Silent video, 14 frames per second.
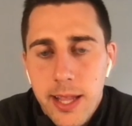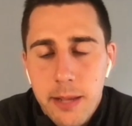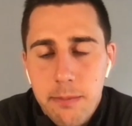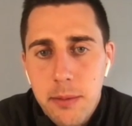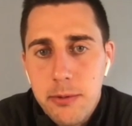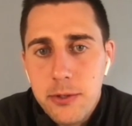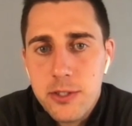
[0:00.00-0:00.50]

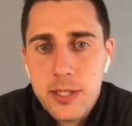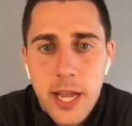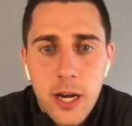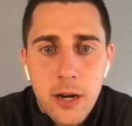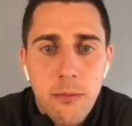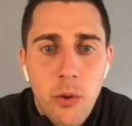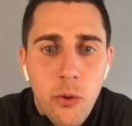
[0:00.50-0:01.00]
Like people just
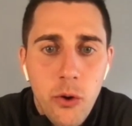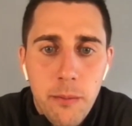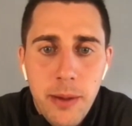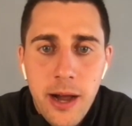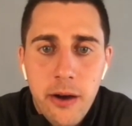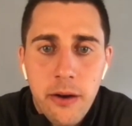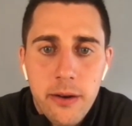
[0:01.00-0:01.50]
care more
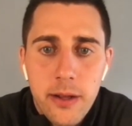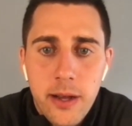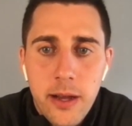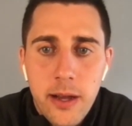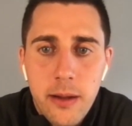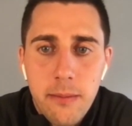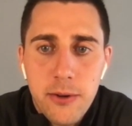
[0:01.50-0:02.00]
about uh,